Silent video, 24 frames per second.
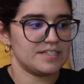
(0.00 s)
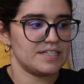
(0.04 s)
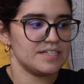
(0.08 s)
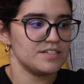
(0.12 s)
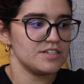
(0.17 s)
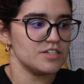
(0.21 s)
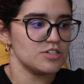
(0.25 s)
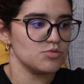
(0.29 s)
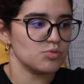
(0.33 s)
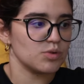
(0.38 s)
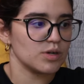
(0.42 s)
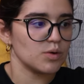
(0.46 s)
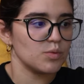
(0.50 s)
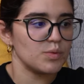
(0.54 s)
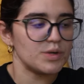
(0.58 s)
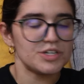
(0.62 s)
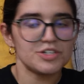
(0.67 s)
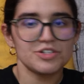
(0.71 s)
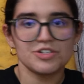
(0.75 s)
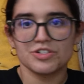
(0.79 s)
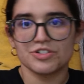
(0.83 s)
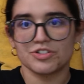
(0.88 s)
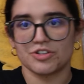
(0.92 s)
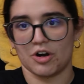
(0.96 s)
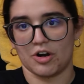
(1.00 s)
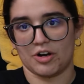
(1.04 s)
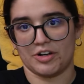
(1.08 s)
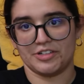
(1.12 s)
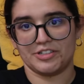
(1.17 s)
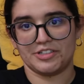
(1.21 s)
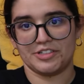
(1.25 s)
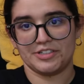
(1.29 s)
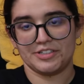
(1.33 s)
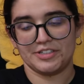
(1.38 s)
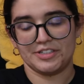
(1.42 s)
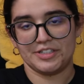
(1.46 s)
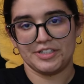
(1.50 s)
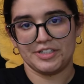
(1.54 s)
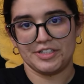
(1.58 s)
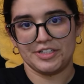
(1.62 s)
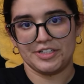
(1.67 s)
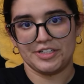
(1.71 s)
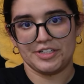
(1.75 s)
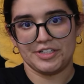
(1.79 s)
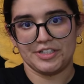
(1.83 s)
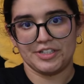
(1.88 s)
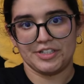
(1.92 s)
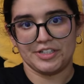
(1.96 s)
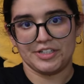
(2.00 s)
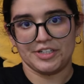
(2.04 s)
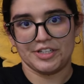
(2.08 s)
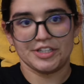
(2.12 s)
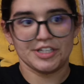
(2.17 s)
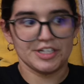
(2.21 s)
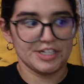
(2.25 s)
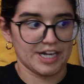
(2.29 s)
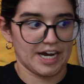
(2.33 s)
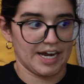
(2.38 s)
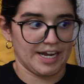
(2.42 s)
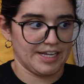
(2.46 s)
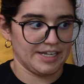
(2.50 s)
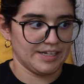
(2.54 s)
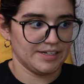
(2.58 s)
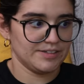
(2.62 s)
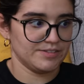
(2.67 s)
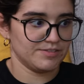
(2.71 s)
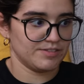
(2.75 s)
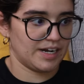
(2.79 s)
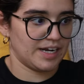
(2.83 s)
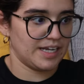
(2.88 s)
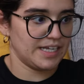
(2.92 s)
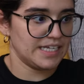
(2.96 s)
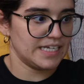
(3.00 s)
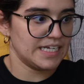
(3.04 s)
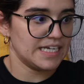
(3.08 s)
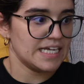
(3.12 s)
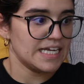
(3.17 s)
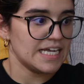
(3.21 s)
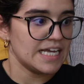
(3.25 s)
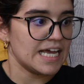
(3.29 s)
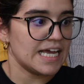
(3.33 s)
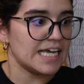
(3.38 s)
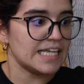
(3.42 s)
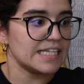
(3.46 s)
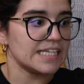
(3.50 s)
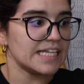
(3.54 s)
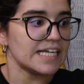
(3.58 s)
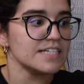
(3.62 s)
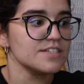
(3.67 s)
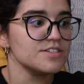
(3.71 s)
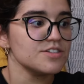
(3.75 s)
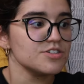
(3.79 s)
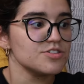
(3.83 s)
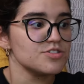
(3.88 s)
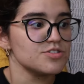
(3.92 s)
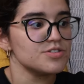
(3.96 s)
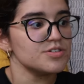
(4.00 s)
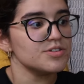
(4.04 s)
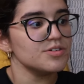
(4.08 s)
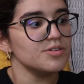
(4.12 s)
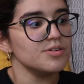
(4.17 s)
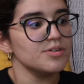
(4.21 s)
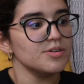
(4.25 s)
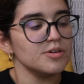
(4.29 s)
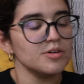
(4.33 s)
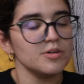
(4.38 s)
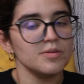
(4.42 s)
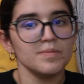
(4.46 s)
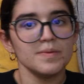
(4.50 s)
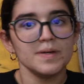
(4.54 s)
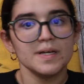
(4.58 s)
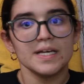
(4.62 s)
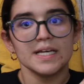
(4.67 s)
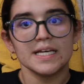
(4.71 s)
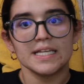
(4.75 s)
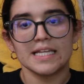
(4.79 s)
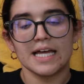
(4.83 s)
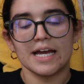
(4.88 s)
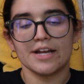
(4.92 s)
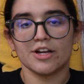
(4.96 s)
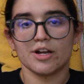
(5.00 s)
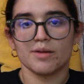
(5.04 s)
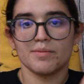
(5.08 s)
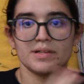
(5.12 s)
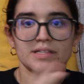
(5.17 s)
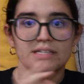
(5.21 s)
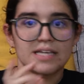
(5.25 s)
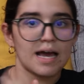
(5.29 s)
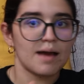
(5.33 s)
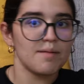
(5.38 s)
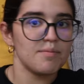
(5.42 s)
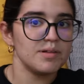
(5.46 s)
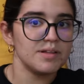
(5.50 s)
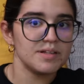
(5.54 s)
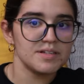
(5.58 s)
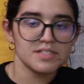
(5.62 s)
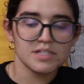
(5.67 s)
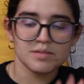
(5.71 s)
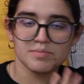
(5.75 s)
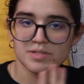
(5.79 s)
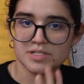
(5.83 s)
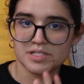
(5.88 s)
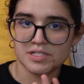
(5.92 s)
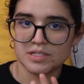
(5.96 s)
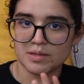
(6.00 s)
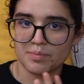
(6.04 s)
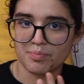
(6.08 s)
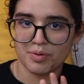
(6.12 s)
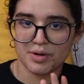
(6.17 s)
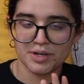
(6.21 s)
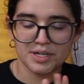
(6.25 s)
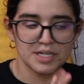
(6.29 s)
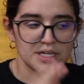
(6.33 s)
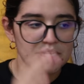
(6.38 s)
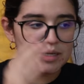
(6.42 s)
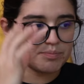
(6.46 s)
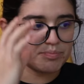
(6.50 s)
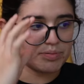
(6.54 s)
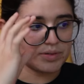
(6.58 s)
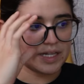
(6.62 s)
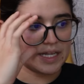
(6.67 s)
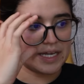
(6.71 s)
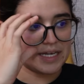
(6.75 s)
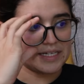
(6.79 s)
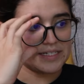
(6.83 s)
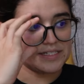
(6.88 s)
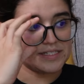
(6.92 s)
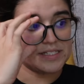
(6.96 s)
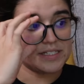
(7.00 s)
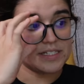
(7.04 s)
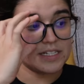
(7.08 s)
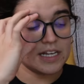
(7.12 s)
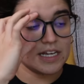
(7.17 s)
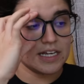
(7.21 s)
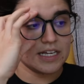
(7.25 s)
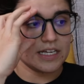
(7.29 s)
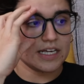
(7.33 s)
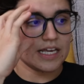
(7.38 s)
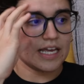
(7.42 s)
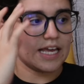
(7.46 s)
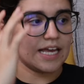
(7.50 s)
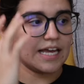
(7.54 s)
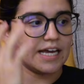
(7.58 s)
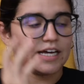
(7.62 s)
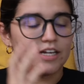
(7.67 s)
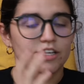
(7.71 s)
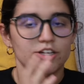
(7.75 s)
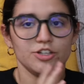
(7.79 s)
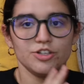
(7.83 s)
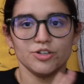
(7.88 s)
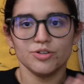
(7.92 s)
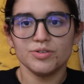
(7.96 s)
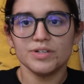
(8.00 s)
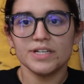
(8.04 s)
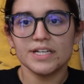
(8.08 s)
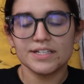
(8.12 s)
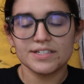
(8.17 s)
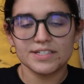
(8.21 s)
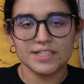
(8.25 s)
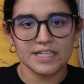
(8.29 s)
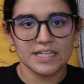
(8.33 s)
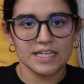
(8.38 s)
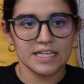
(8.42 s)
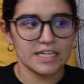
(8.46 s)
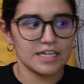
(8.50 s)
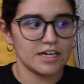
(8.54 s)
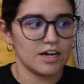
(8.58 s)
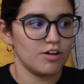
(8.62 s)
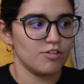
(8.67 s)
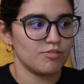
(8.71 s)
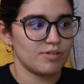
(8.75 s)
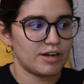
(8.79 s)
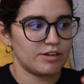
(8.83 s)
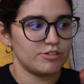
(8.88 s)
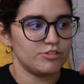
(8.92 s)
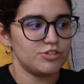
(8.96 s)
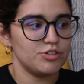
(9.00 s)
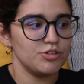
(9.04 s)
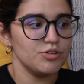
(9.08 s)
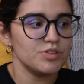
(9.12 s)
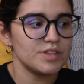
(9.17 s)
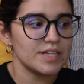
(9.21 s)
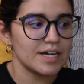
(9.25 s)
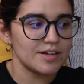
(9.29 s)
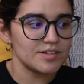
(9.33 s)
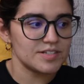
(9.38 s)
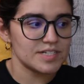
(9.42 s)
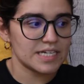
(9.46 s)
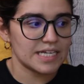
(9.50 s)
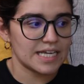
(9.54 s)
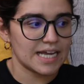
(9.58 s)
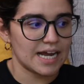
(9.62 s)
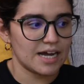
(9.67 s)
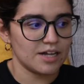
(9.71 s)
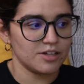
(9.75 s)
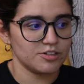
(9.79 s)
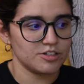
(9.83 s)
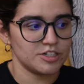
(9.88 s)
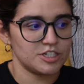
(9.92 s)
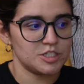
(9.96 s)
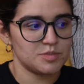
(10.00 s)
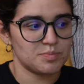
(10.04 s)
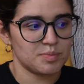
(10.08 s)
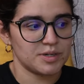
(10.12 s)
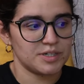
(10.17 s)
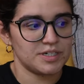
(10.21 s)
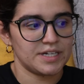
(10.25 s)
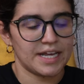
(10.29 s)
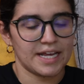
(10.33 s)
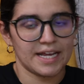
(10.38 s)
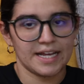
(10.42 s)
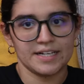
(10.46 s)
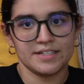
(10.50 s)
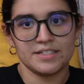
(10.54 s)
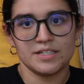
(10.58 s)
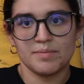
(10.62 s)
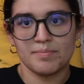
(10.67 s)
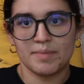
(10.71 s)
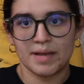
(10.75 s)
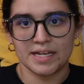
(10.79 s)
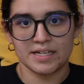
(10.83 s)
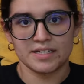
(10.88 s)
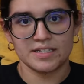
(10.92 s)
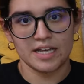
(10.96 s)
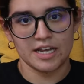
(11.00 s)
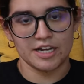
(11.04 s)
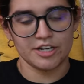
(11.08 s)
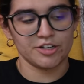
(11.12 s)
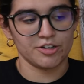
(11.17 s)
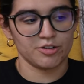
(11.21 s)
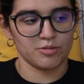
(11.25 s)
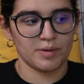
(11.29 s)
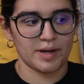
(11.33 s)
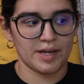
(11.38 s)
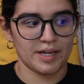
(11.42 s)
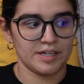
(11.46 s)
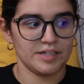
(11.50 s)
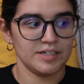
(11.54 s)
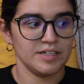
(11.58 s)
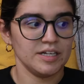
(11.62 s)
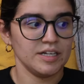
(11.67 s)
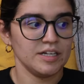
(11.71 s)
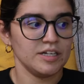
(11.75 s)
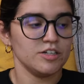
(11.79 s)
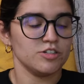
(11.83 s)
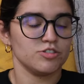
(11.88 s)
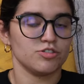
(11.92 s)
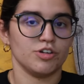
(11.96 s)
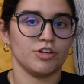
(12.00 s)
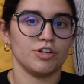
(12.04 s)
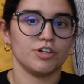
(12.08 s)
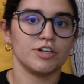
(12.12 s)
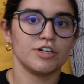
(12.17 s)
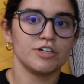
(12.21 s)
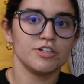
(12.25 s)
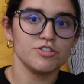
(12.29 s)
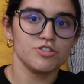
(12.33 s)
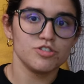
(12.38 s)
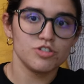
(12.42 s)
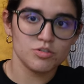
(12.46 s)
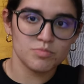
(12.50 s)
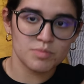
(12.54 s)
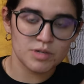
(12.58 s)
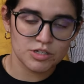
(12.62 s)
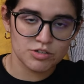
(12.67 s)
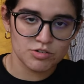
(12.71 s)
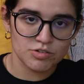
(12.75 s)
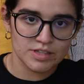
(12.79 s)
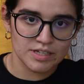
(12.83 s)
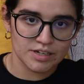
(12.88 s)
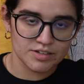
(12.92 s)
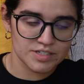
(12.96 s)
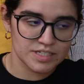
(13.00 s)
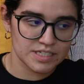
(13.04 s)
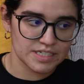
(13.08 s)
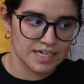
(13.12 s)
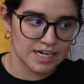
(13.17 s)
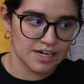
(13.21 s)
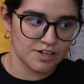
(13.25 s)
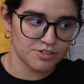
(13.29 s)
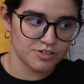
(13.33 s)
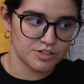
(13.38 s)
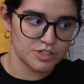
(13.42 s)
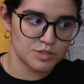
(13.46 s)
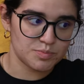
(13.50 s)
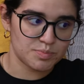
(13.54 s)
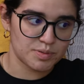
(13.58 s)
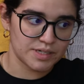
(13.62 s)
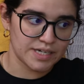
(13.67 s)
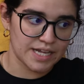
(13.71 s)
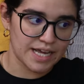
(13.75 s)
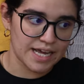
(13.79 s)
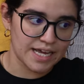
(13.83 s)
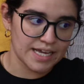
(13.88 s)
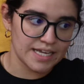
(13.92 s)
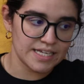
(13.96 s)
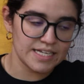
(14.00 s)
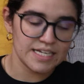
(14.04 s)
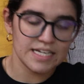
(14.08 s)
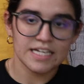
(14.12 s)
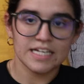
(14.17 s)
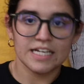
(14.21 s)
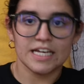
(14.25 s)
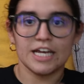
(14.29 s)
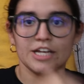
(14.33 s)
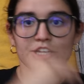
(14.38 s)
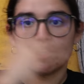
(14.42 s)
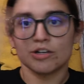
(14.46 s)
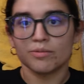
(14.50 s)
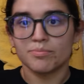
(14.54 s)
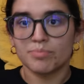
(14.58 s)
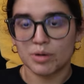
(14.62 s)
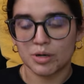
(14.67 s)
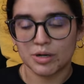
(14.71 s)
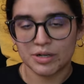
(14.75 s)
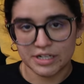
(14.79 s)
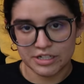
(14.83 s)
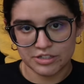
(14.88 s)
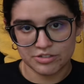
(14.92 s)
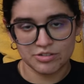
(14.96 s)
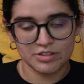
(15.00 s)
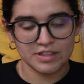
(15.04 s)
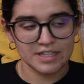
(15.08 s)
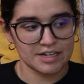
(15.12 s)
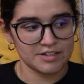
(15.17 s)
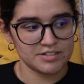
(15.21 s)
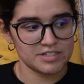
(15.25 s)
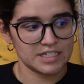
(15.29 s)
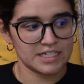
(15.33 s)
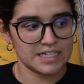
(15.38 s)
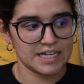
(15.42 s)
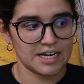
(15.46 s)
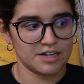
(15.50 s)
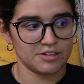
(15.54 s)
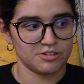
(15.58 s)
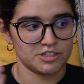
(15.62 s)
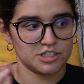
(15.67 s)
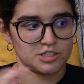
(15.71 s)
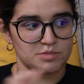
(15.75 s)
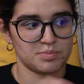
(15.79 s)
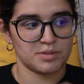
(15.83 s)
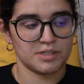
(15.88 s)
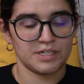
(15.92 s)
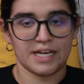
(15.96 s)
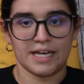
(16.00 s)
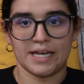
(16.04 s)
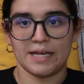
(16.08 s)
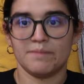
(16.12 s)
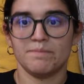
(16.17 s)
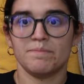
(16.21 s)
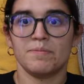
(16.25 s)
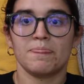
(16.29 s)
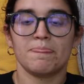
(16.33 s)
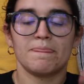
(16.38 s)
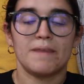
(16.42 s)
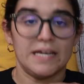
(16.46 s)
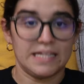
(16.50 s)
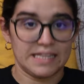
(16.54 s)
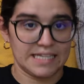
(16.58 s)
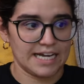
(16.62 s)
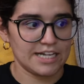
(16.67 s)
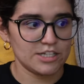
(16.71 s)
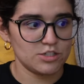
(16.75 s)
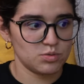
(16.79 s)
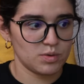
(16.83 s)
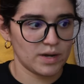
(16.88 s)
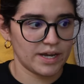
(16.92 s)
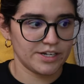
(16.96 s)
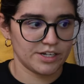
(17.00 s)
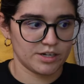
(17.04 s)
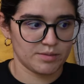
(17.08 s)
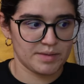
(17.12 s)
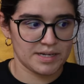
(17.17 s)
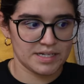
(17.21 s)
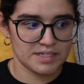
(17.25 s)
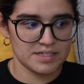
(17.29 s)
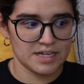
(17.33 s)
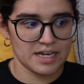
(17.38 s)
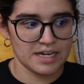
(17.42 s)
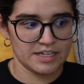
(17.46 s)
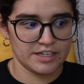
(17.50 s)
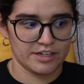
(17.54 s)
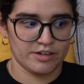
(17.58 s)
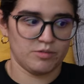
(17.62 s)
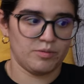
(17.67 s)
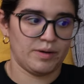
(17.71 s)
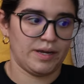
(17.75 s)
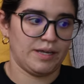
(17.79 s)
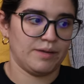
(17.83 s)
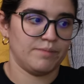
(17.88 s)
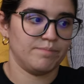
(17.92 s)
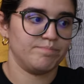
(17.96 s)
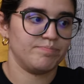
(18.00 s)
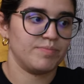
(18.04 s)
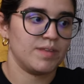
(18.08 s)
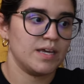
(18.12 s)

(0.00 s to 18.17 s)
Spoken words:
This is where we start the diet, right? And let's assume that your metabolism is in a pretty good place and you need to eat around 2,000 calories per day to maintain your weight. So you're consuming 2,000 calories per day and you're burning 2,000 calories per day, and that's why you're maintaining your weight.